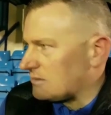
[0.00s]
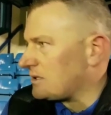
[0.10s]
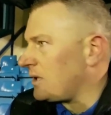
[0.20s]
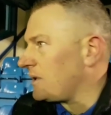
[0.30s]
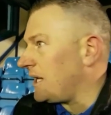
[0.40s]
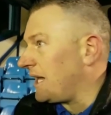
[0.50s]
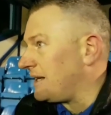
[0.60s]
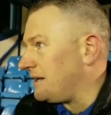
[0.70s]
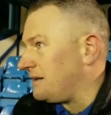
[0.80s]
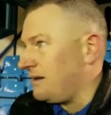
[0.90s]
You know,
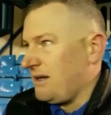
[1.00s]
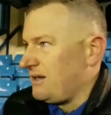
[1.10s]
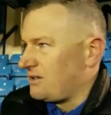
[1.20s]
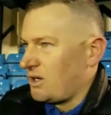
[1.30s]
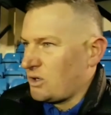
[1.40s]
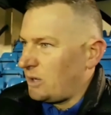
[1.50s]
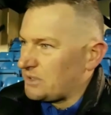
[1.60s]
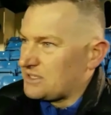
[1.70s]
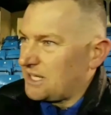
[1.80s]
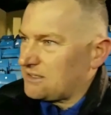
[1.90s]
and no
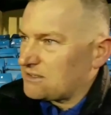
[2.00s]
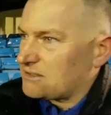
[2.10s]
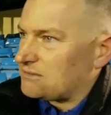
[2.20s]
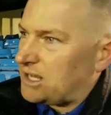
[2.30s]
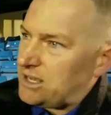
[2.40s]
common sense.